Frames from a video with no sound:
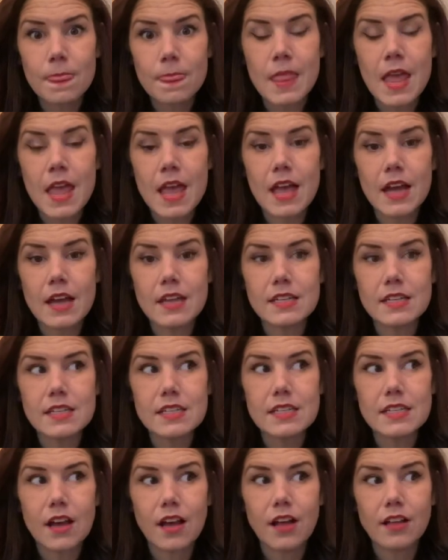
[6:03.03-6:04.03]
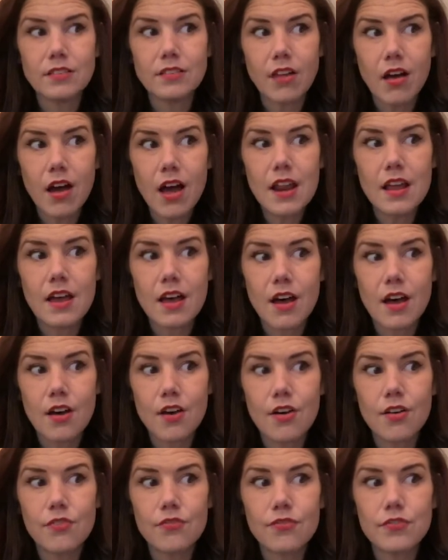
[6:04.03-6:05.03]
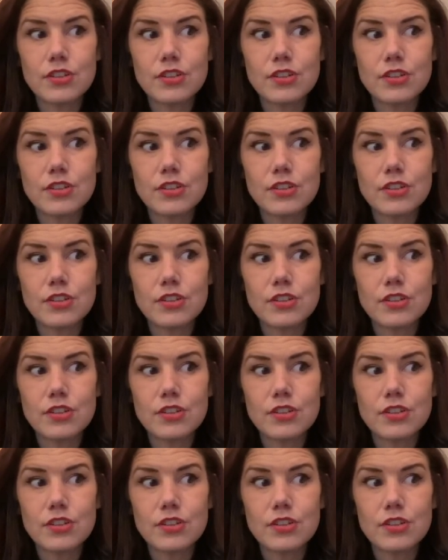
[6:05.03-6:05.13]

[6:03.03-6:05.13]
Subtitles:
and a lot of